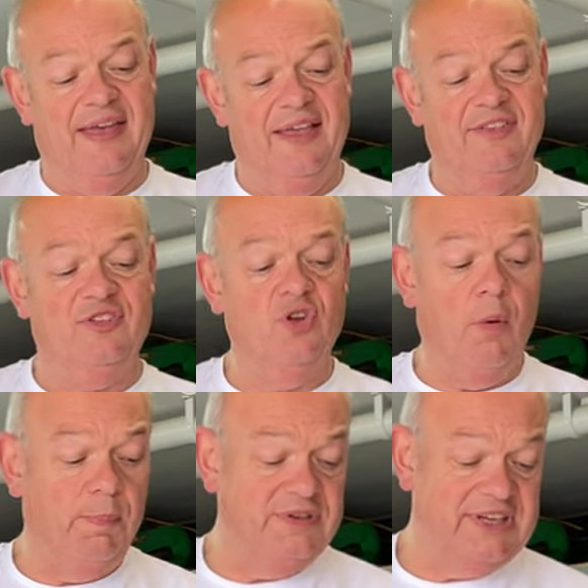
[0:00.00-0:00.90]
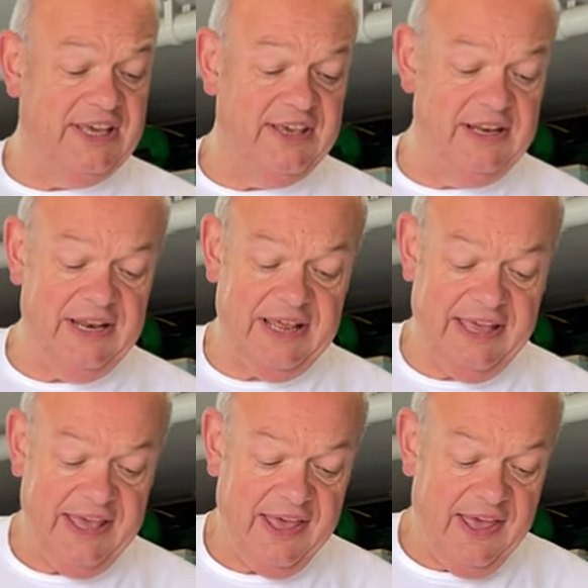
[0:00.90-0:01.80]
It's not
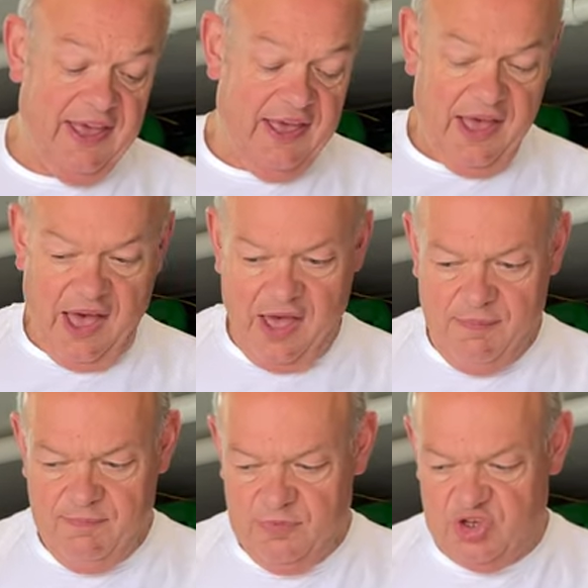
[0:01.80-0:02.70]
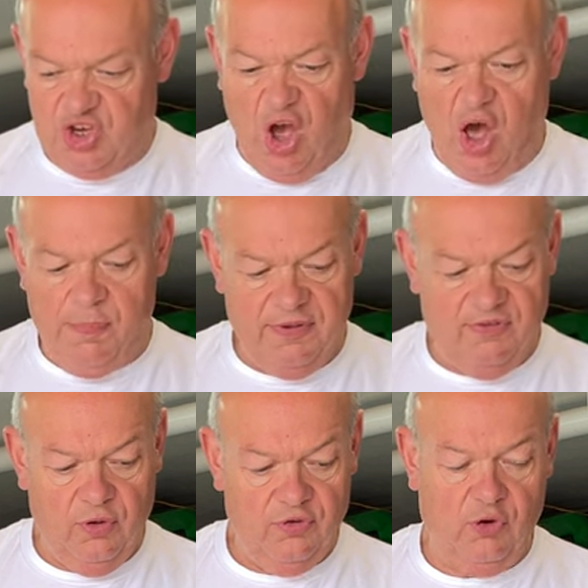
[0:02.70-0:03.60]
particularly um, sharp. It's
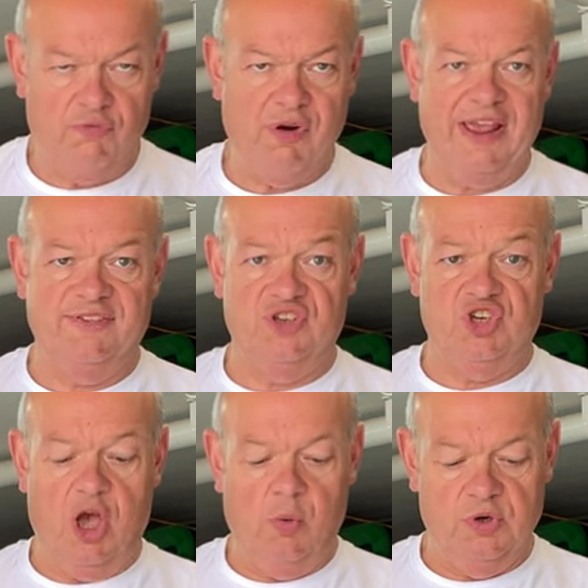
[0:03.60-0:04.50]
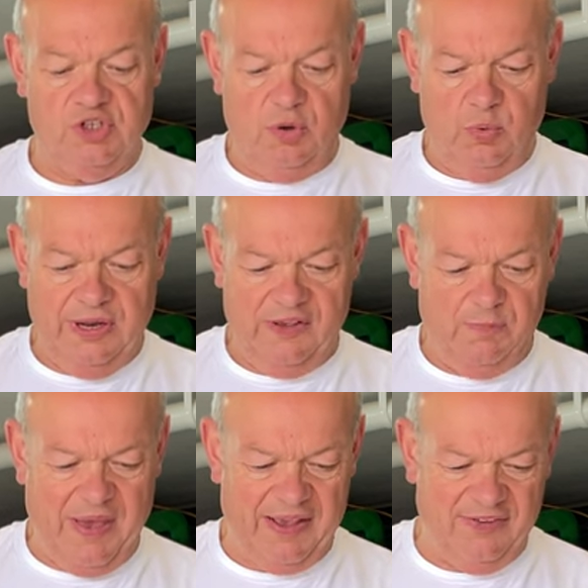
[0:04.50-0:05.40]
not sort of razor sharp, which I would
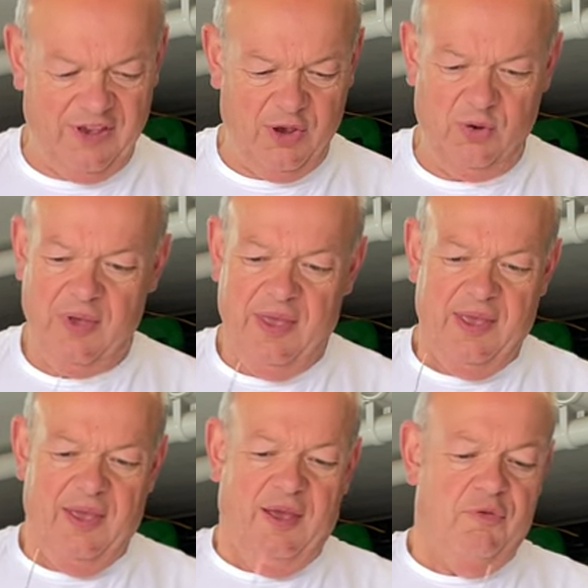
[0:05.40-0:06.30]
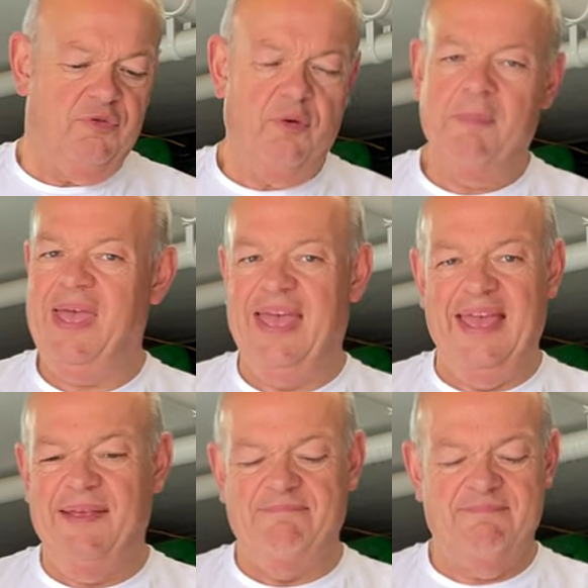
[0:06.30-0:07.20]
expect. So for
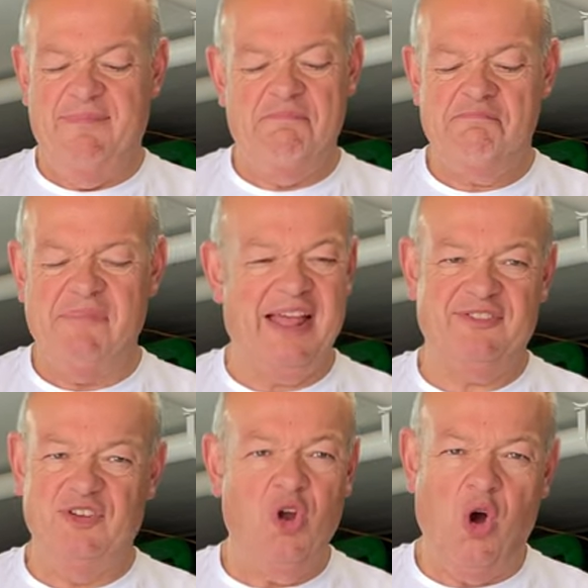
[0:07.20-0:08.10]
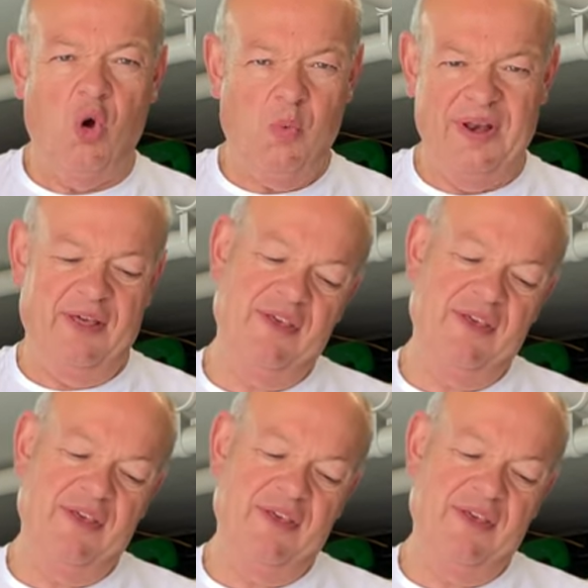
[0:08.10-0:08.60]
me, that's not a winner.